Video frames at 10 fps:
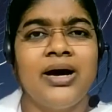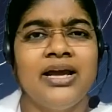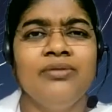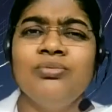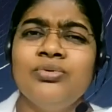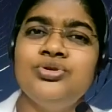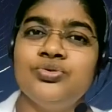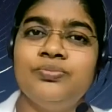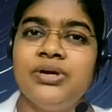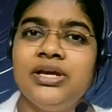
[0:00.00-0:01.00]
I want
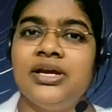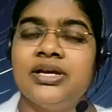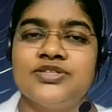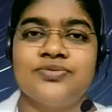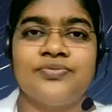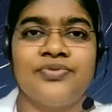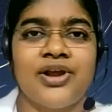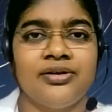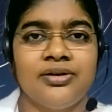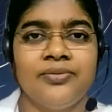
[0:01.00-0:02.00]
to be his
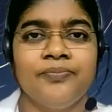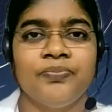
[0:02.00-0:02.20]
friend.